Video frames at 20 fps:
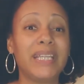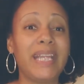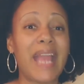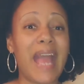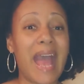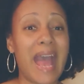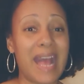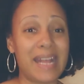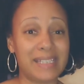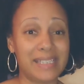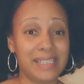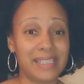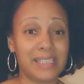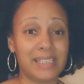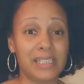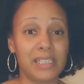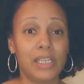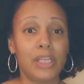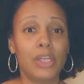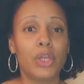asked
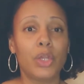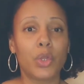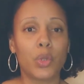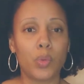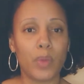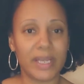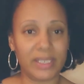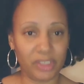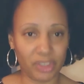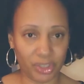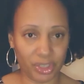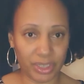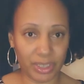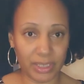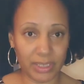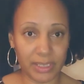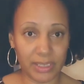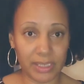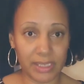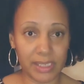
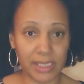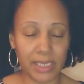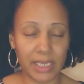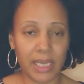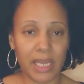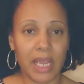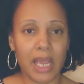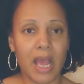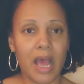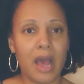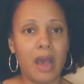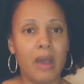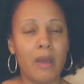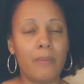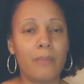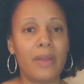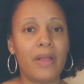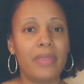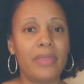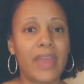questions
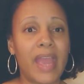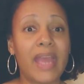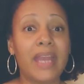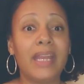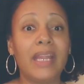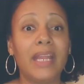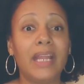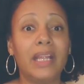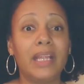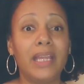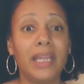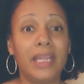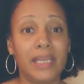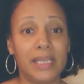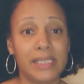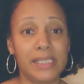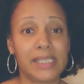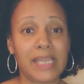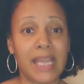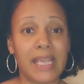that
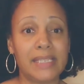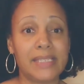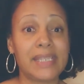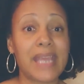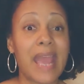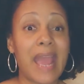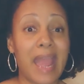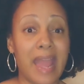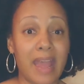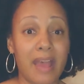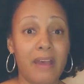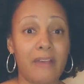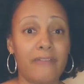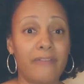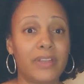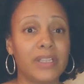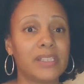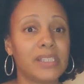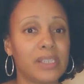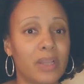NSAs have.
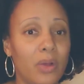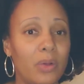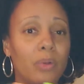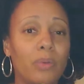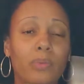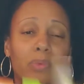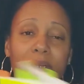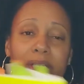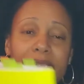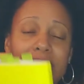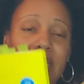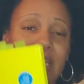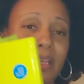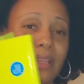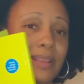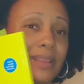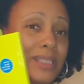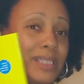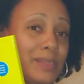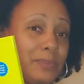And so once again,
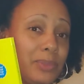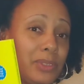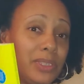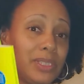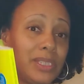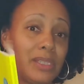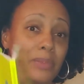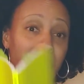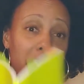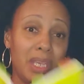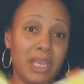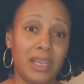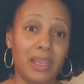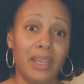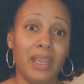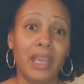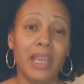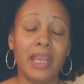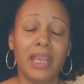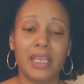this book to me
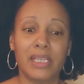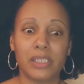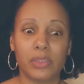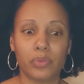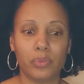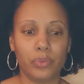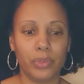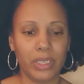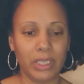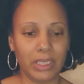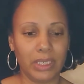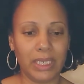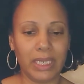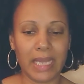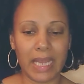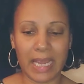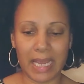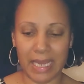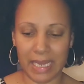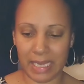is really
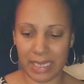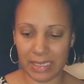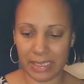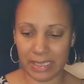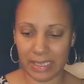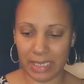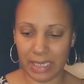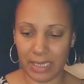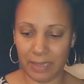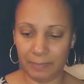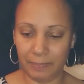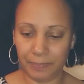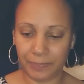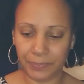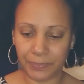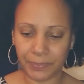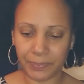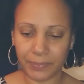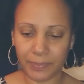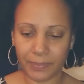handy.
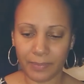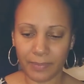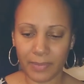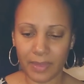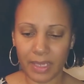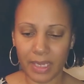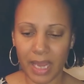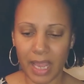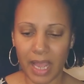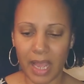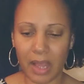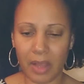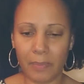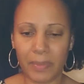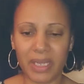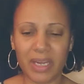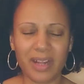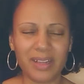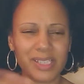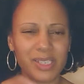
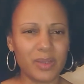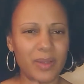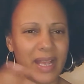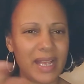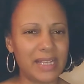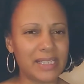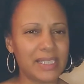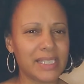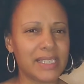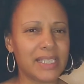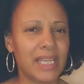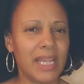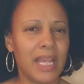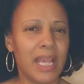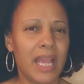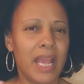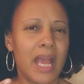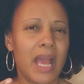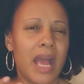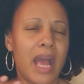It also has,
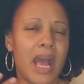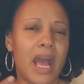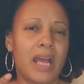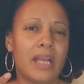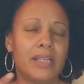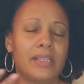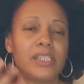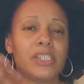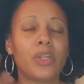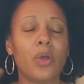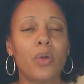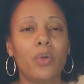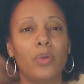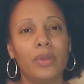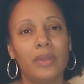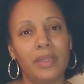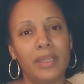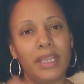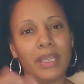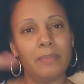so
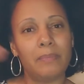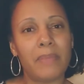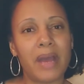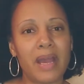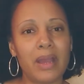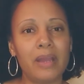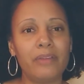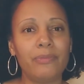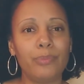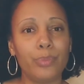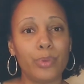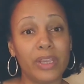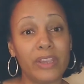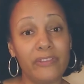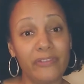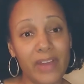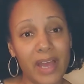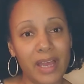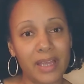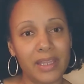in my refi
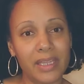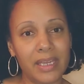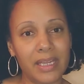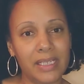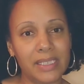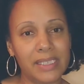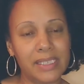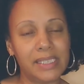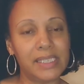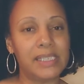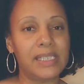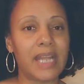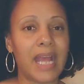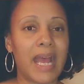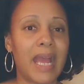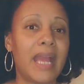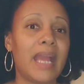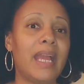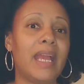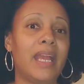that I did, I
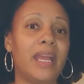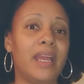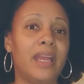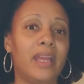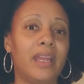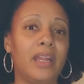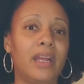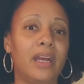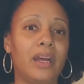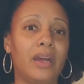had